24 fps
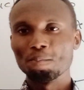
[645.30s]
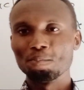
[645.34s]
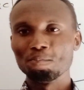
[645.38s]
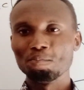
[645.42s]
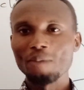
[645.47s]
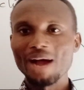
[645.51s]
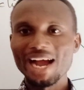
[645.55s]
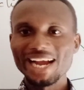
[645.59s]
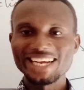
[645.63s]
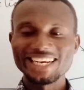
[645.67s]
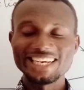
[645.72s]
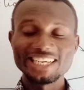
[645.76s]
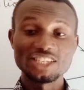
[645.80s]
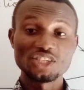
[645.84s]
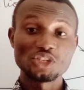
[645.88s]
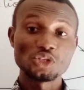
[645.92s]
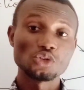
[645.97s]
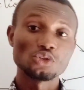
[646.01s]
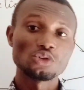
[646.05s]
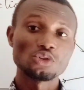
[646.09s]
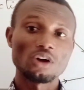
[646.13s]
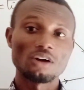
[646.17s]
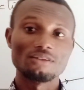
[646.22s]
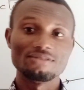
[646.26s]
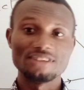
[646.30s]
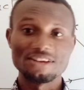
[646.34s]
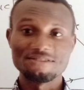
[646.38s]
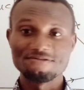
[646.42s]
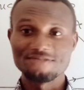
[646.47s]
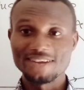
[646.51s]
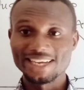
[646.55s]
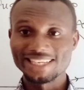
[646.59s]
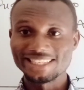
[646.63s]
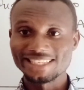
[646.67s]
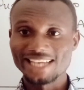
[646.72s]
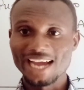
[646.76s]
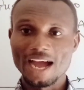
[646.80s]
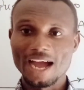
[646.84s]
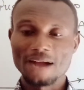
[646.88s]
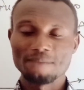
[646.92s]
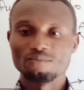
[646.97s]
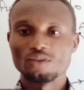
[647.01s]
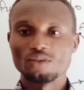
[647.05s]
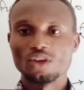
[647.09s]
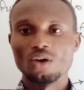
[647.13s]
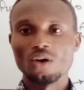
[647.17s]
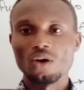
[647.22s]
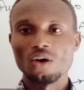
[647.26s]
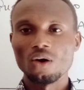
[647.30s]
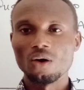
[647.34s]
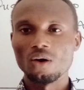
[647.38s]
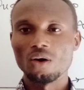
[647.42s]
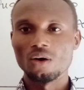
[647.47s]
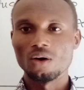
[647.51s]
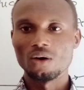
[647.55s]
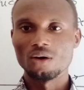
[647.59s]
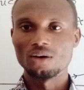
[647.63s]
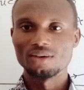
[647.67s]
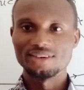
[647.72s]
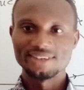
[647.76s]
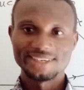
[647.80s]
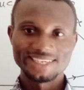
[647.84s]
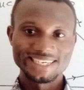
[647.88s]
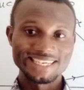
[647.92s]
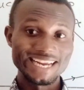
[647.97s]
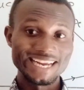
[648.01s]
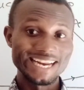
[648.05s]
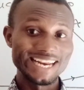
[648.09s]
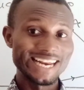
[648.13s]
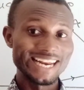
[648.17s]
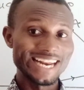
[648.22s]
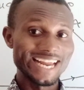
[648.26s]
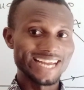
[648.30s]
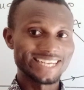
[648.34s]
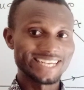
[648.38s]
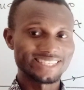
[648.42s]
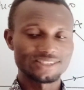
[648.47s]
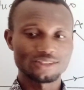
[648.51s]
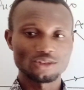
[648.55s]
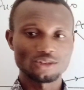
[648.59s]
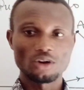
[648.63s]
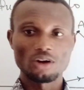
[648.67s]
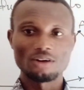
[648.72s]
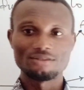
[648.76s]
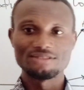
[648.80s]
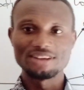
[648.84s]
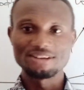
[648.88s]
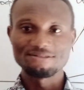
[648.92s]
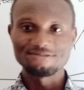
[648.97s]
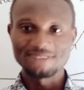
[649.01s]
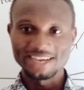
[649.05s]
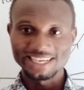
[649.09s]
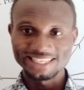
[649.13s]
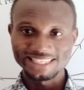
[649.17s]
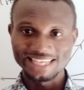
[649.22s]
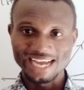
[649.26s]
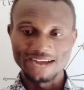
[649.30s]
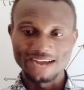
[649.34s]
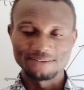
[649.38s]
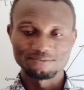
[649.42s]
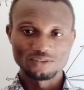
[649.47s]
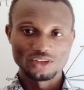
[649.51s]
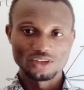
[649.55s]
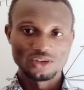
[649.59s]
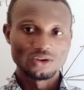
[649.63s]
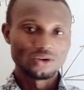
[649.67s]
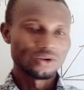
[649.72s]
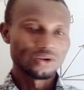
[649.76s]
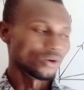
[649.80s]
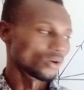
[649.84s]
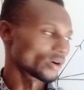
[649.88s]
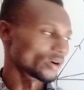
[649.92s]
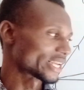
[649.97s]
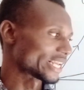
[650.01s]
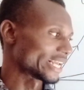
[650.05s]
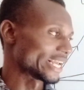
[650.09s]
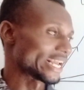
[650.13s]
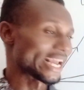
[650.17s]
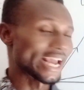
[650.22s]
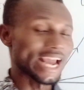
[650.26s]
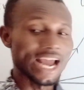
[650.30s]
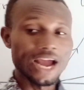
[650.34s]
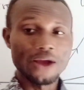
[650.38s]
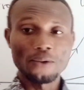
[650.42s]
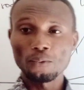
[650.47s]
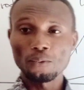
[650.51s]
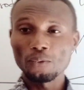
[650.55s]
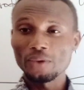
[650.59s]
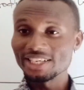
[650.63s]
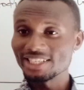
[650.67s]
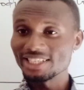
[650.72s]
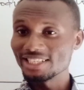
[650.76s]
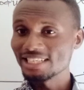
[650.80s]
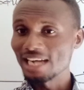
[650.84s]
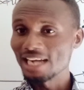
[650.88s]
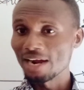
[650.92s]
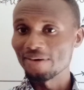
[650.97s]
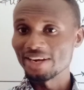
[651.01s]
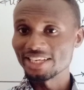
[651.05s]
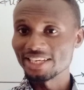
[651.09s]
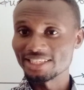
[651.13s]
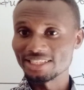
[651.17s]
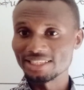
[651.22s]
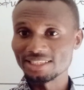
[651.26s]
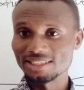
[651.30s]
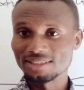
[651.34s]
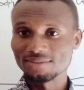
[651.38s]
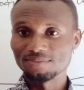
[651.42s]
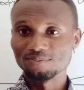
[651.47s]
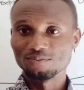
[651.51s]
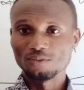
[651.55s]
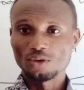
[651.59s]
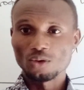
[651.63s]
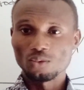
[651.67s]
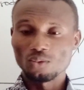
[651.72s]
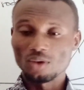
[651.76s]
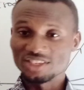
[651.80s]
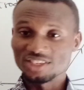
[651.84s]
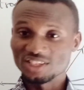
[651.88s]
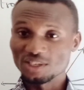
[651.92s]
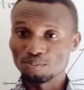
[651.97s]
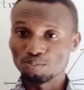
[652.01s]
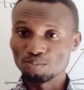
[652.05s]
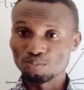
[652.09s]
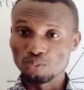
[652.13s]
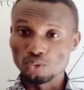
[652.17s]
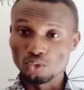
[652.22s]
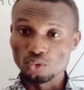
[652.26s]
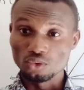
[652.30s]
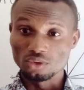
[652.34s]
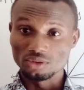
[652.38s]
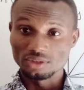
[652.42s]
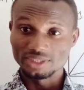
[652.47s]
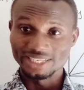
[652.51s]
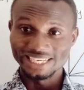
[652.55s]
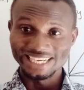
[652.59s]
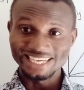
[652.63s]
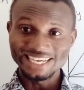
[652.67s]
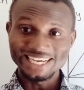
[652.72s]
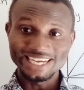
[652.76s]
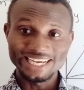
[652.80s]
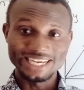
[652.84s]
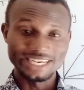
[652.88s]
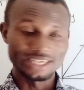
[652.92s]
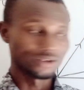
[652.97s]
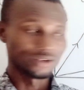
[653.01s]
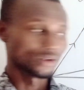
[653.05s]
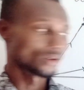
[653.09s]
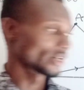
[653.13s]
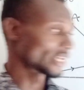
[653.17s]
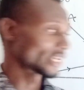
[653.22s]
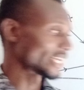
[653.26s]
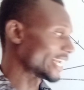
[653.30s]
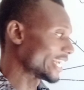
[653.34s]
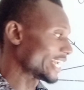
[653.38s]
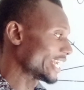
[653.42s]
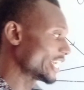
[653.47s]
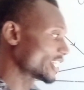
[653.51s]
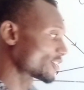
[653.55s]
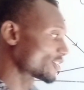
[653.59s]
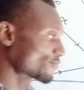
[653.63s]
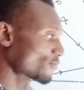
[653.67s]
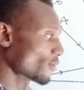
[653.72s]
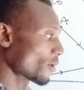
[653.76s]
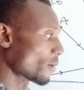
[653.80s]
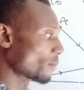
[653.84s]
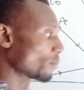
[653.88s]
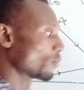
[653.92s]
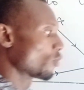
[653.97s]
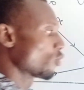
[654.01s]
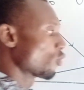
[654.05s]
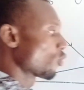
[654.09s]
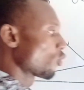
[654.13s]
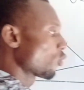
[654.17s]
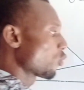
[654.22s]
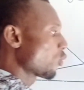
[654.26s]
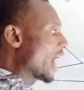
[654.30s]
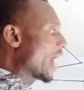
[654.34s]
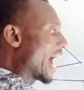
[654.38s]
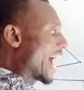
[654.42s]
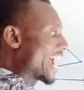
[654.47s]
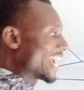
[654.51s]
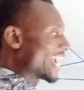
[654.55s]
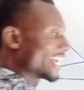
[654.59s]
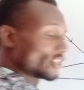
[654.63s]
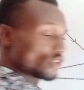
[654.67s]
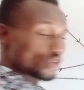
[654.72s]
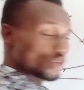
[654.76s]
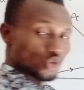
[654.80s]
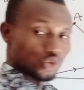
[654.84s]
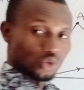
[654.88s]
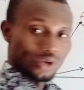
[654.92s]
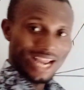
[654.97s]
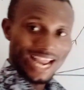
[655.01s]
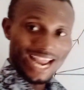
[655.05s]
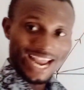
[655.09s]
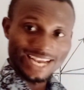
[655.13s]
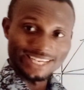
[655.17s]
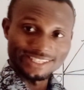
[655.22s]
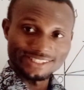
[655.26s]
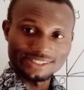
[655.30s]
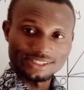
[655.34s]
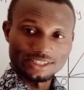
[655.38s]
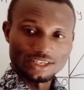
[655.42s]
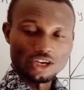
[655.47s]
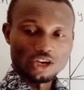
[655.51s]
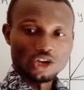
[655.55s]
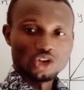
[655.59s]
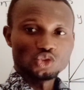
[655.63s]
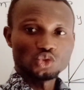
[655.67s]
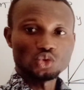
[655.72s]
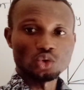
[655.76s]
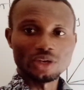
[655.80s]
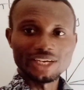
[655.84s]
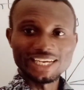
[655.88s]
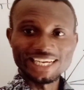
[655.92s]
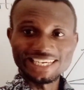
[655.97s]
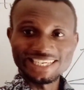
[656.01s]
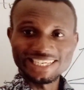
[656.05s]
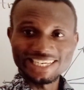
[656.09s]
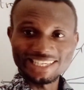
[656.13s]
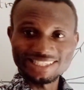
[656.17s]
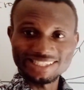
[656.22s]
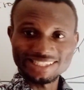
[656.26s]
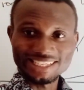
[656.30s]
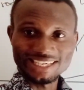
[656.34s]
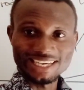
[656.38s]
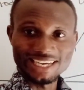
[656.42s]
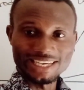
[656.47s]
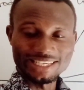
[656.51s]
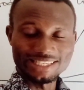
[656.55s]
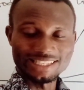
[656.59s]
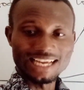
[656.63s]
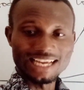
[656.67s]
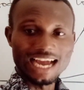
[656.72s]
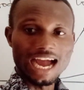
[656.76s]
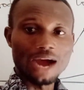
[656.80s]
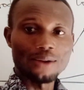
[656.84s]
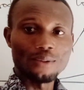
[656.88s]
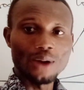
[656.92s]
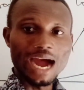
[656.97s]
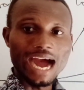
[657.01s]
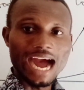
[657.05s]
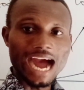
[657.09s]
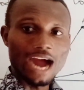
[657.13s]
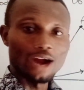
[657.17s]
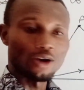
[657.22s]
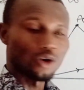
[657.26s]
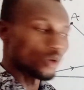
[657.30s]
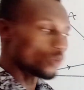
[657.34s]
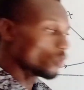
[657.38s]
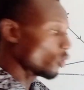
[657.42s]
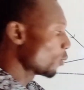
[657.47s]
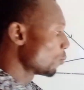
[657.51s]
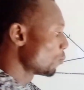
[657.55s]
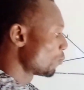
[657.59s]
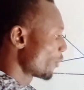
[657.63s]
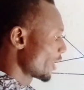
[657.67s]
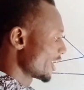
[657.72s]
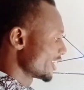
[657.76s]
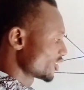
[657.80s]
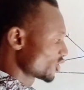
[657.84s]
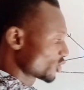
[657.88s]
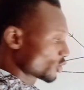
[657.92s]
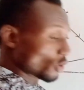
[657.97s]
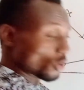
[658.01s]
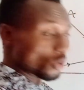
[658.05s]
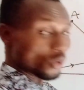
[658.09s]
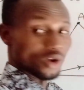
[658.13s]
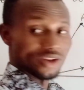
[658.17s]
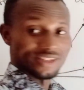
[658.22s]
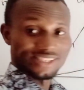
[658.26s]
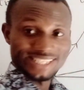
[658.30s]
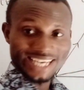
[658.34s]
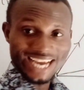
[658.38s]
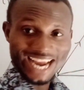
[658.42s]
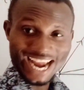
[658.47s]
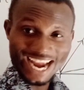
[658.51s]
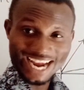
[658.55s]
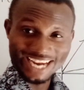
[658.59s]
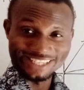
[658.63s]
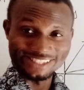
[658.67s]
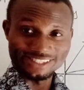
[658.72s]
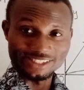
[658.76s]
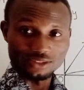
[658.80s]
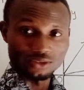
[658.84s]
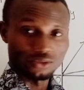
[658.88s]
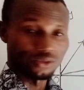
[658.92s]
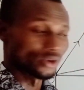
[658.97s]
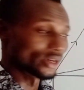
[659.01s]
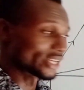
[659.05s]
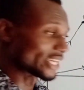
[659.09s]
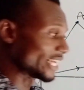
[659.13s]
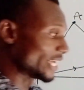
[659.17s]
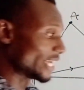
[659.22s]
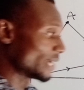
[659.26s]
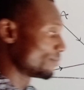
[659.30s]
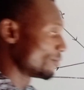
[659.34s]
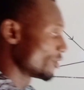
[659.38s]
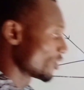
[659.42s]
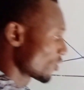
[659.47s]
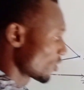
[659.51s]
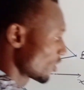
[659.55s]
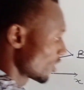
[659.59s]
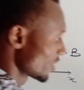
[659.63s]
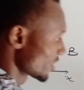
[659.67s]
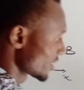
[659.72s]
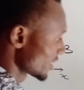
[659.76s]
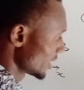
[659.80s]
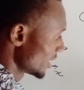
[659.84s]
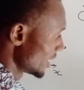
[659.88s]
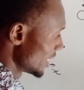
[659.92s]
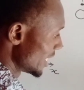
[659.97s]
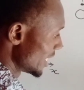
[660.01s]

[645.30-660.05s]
magnitude of the vector or the length of the vector. Okay, and which direction was it pulled in? Okay, it's from Y to S. So in this case, our arrow will point towards S, okay, because